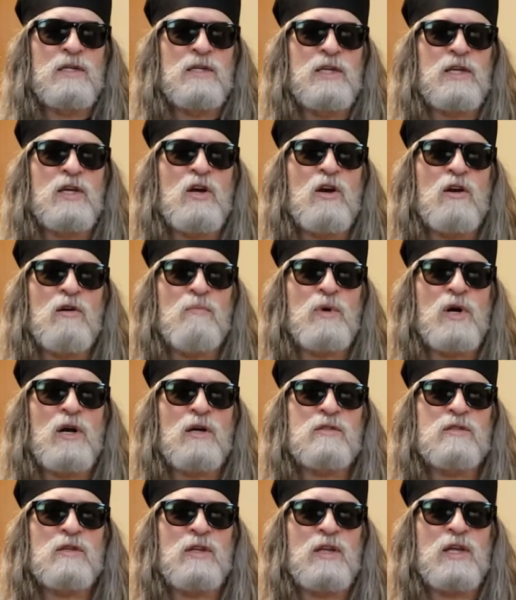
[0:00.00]

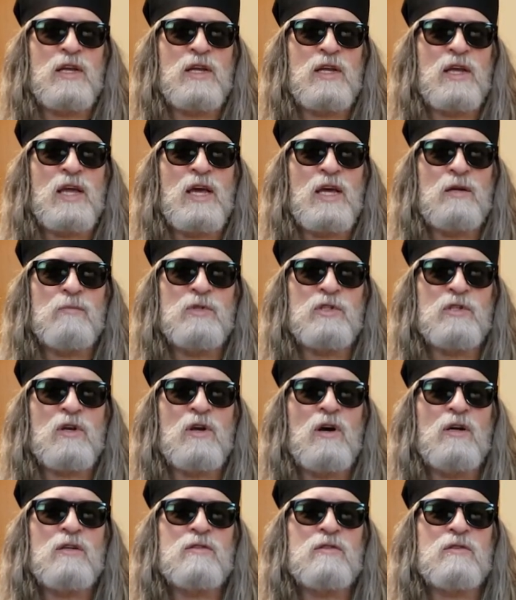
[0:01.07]
Decarboxylating cannabis
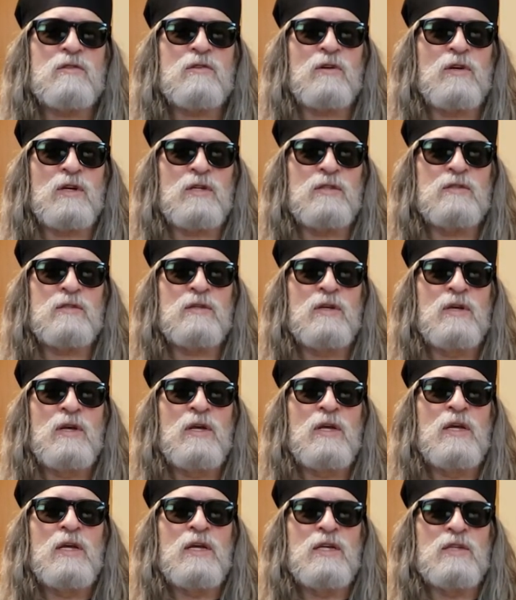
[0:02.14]
concentrates
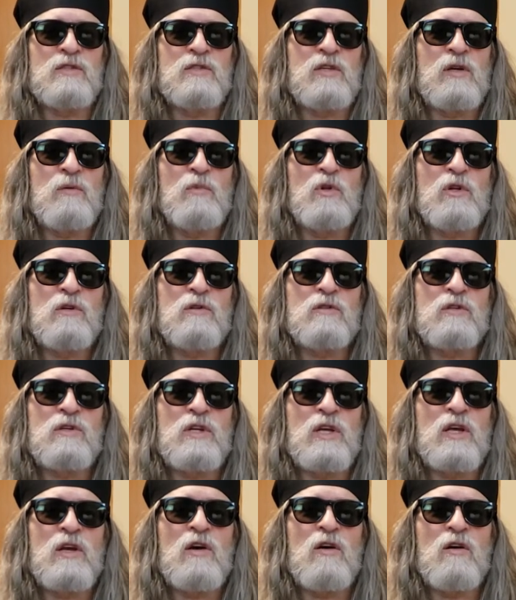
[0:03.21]
is similar to
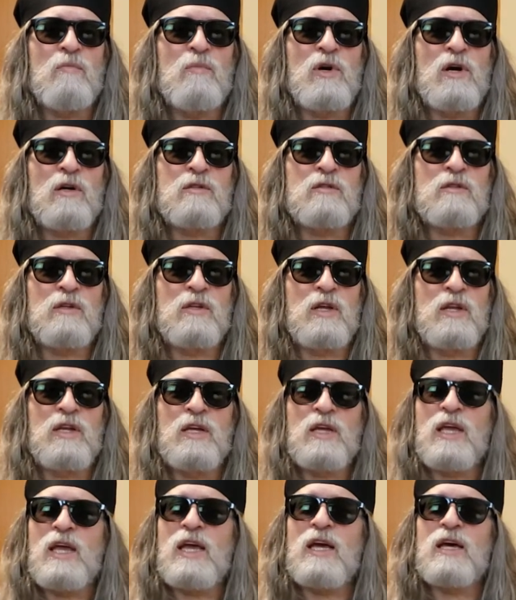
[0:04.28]

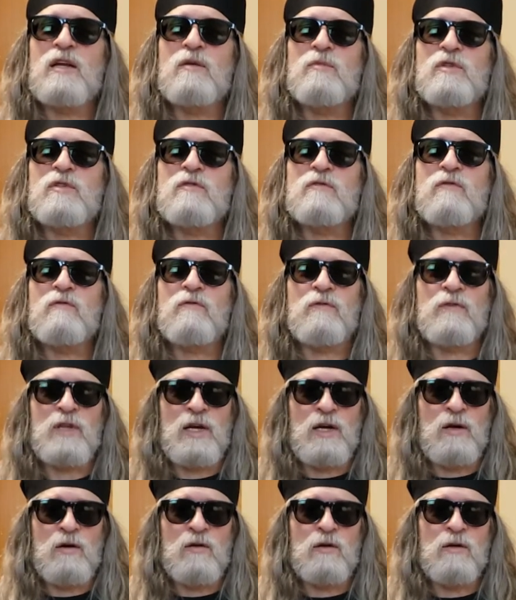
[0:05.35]
decarboxylating cannabis
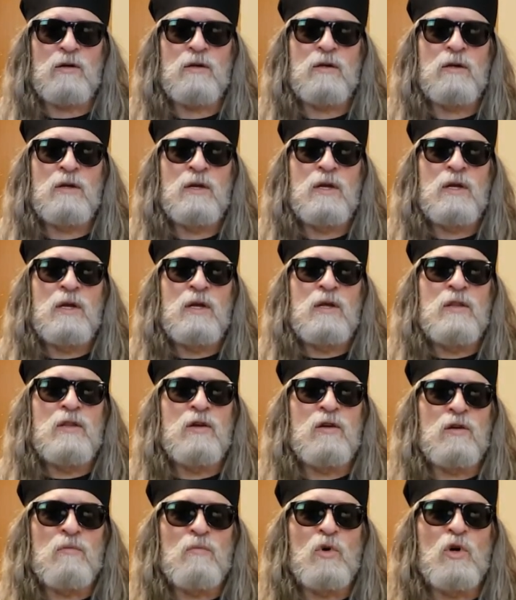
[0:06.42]
flower.
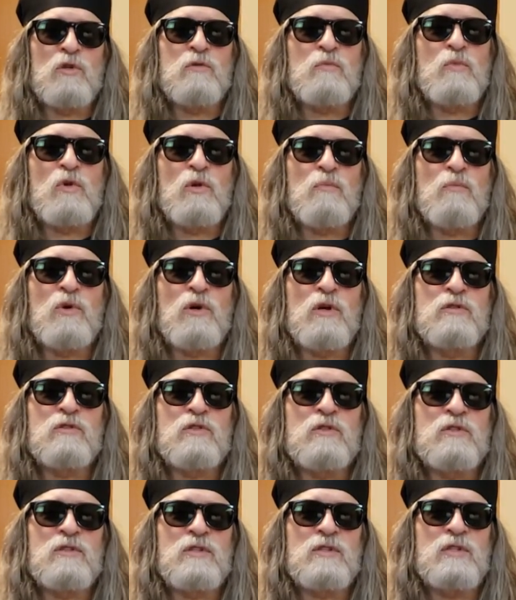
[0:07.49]
There are multiple
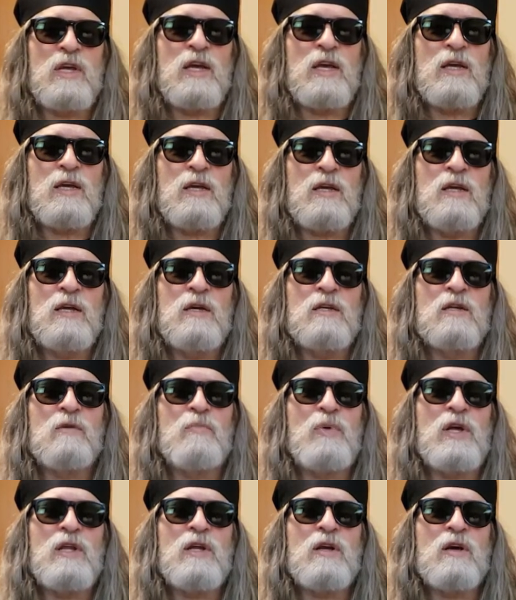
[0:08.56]
approaches to take
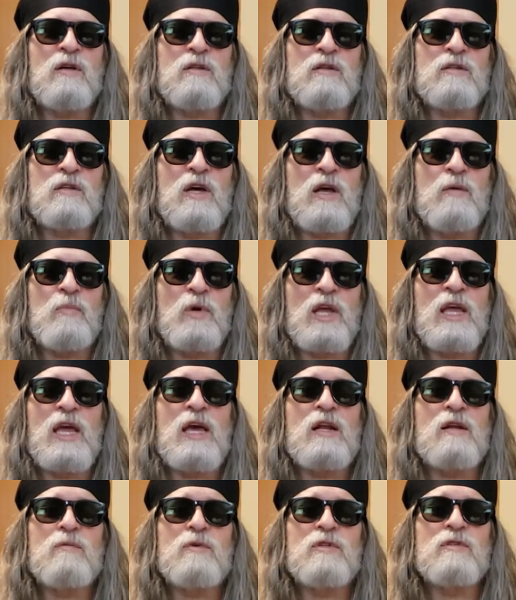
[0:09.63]
depending on the type of
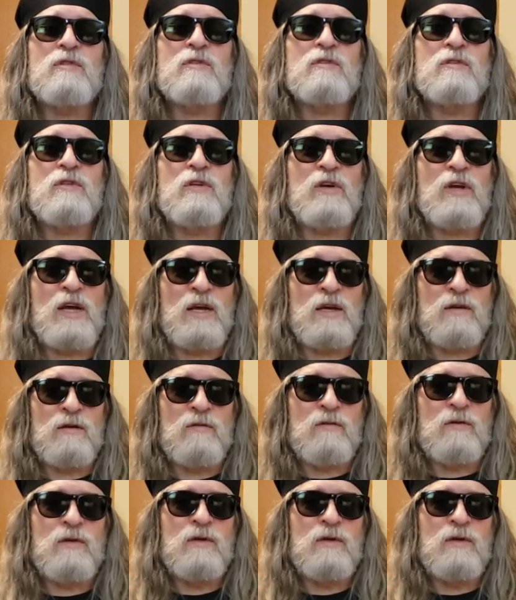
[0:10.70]
cannabis you have.